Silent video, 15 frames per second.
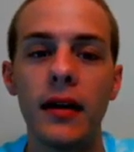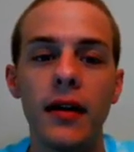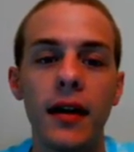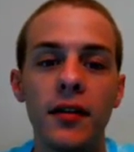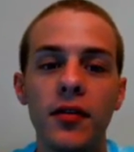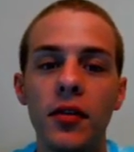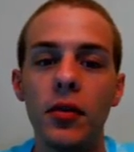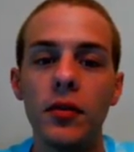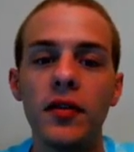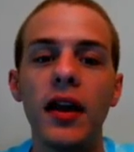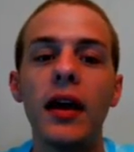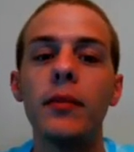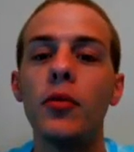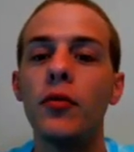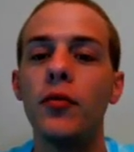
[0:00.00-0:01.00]
got a nice little
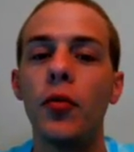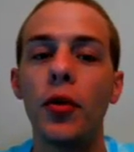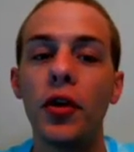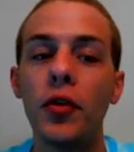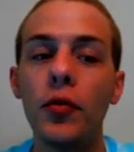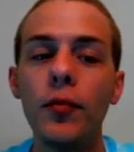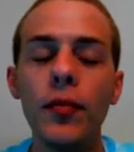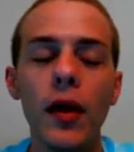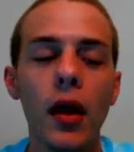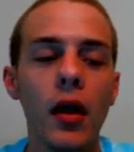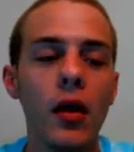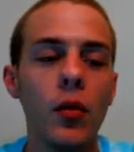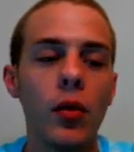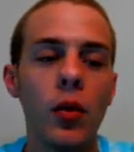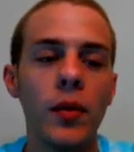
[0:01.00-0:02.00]
table for you
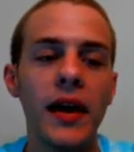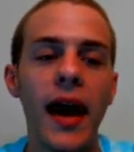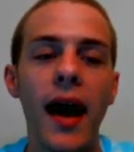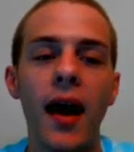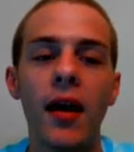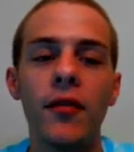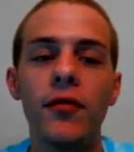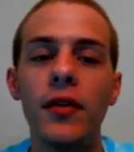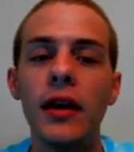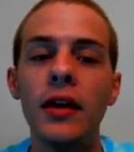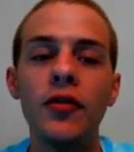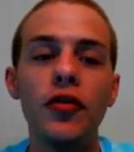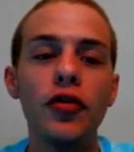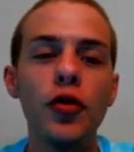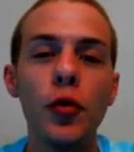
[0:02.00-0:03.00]
where we have
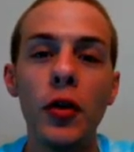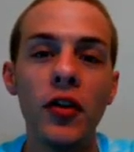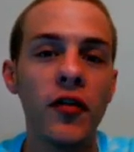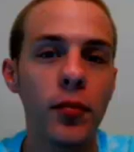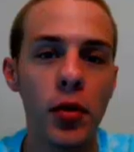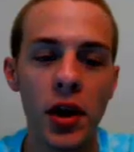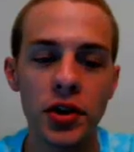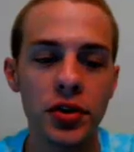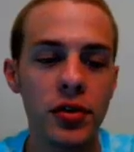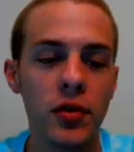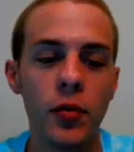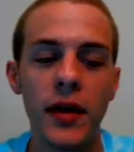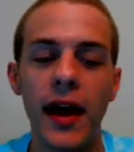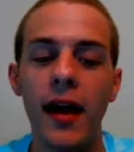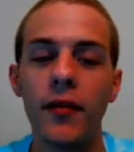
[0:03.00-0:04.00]
each unit of
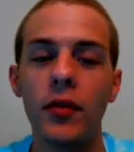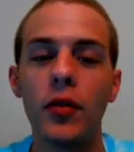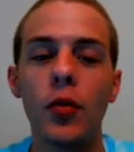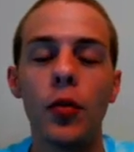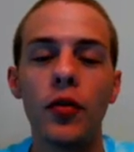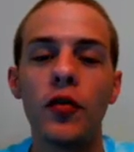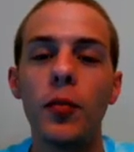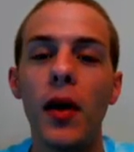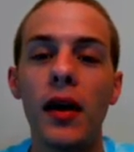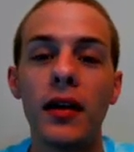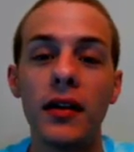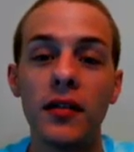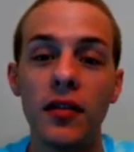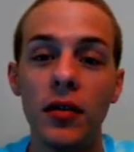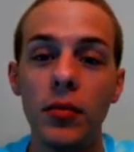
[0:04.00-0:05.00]
pressure, we have the
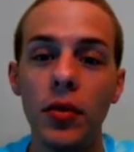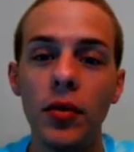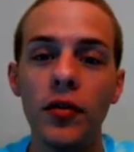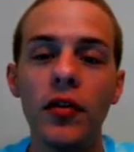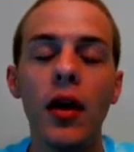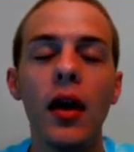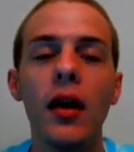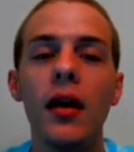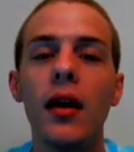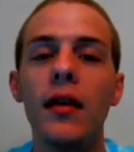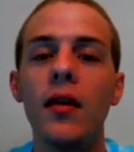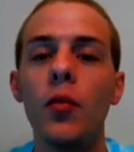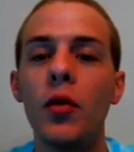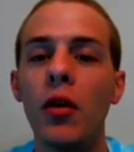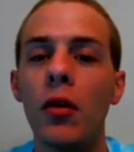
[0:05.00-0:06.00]
corresponding symbols,
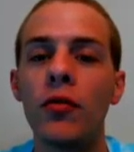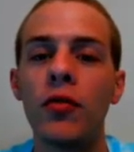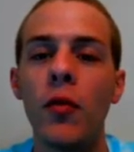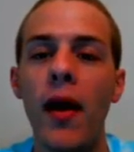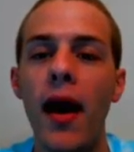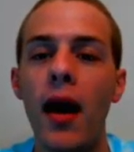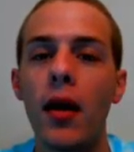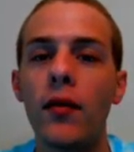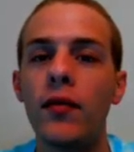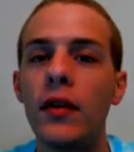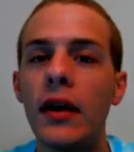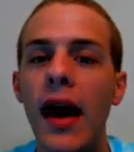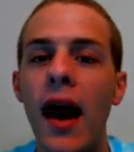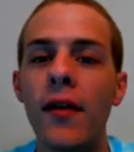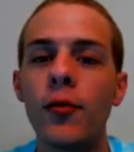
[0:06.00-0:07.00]
and then we also have
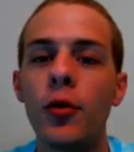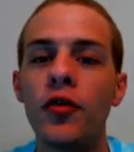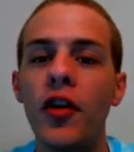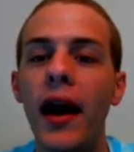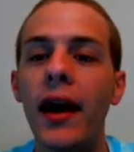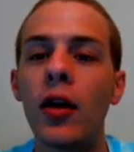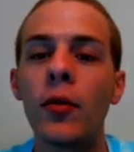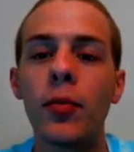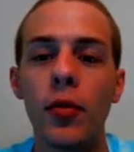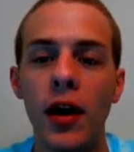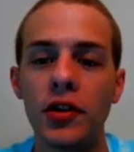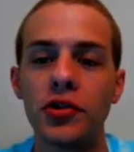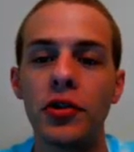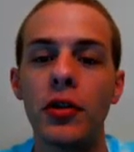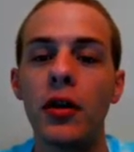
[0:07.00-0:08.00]
the average air
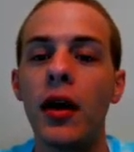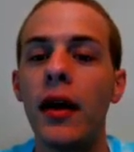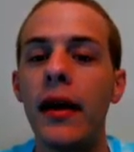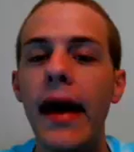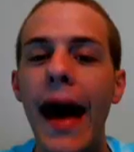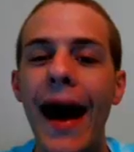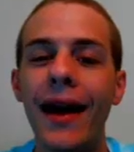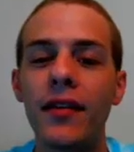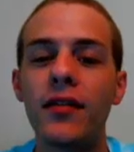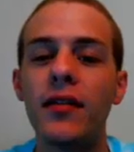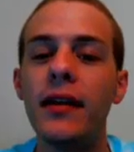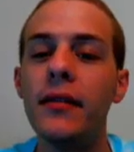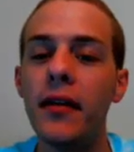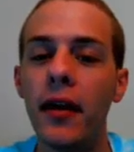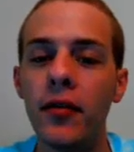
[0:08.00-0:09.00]
pressure at
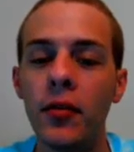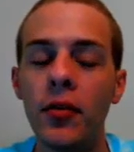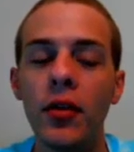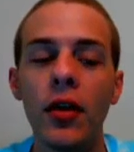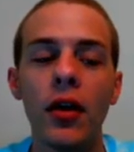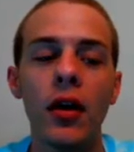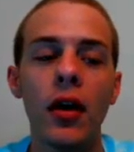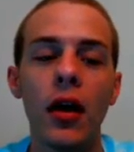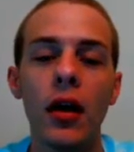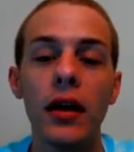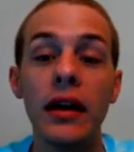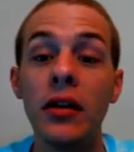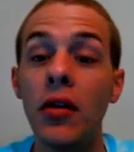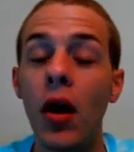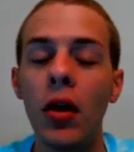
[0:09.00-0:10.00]
sea level uh,
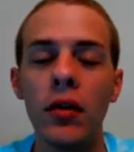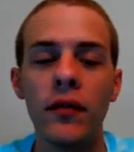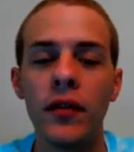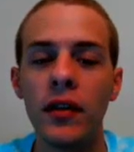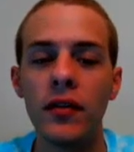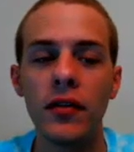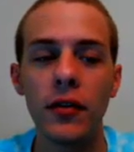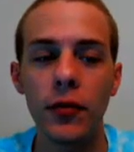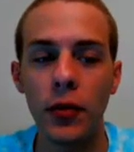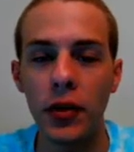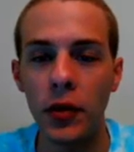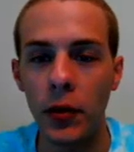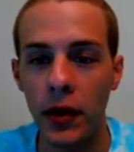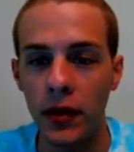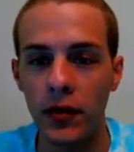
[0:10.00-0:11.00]
in all of these
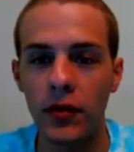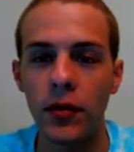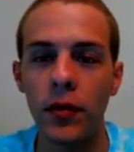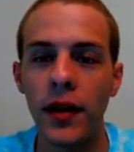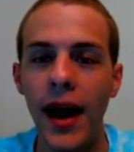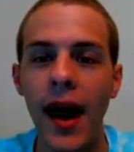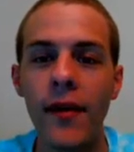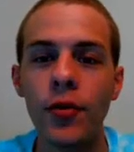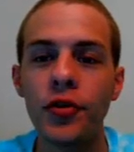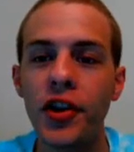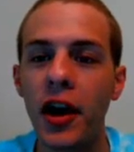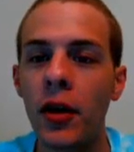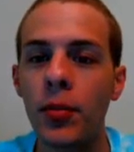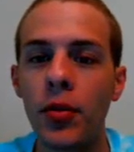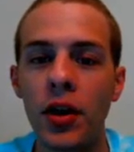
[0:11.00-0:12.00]
different units. So the
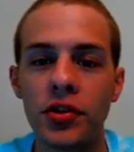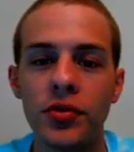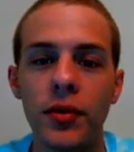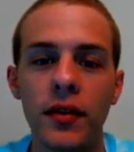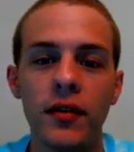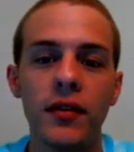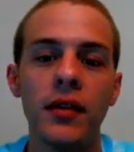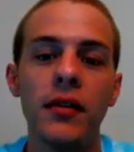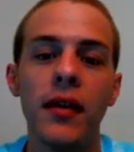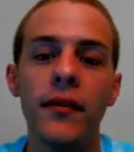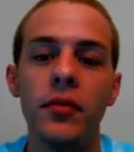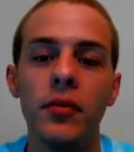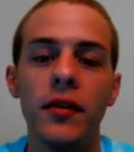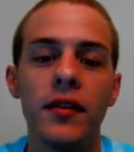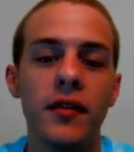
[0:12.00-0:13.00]
average air pressure at sea
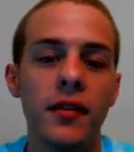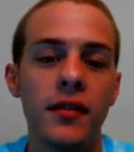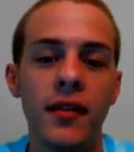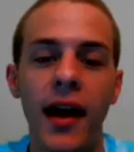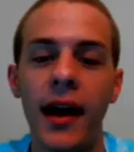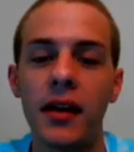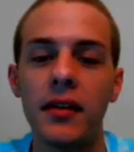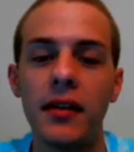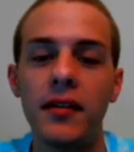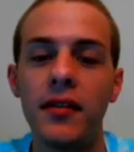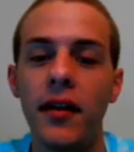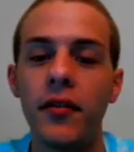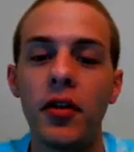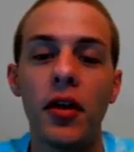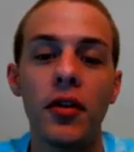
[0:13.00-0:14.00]
level is exactly
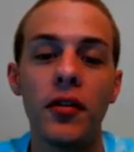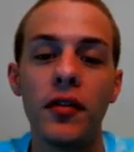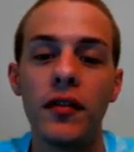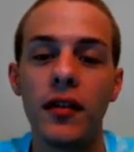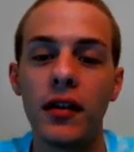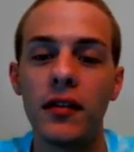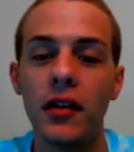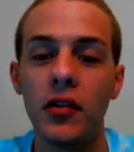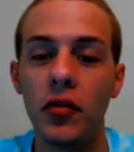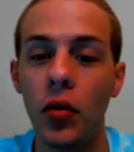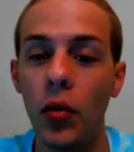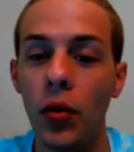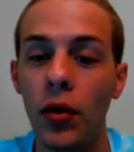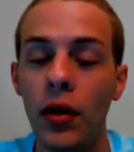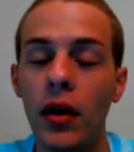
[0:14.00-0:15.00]
seven hundred sixty
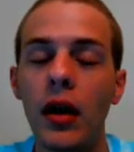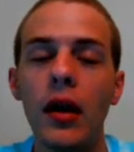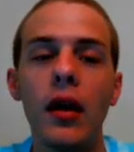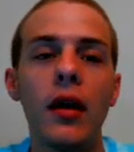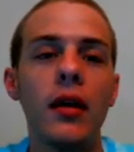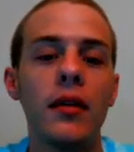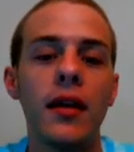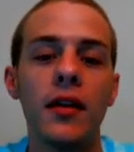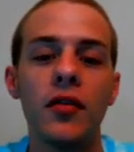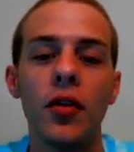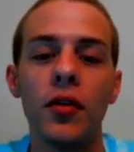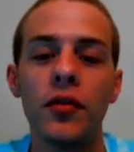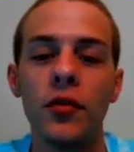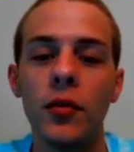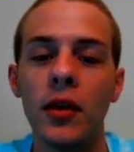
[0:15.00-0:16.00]
torr. That's
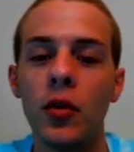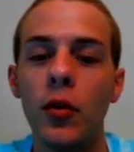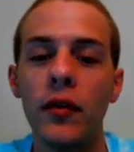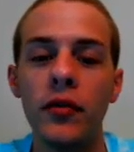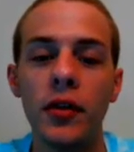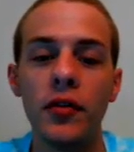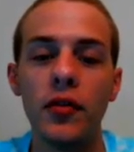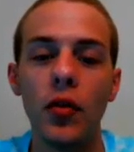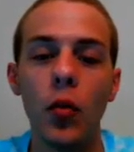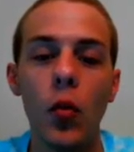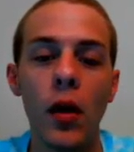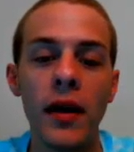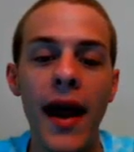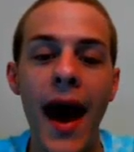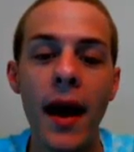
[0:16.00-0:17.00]
also equivalent to
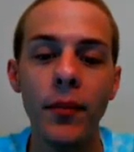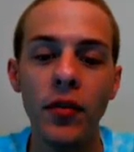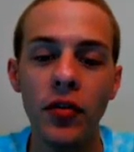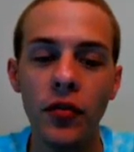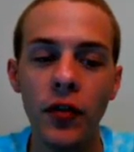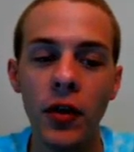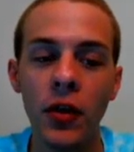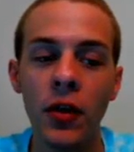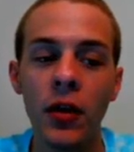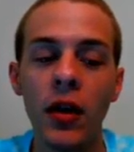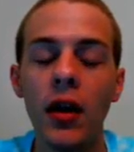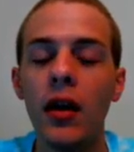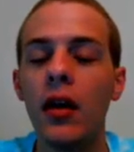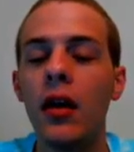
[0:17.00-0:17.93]
one atmosphere.